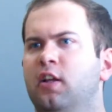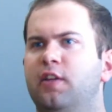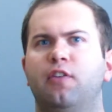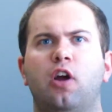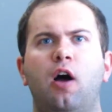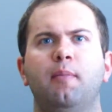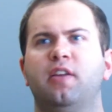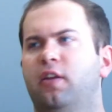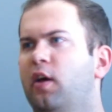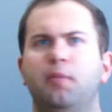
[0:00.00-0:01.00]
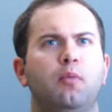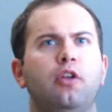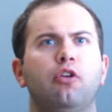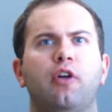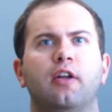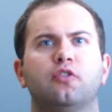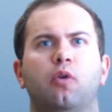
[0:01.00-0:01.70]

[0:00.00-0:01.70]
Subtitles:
Leave a comment and tell me what your thoughts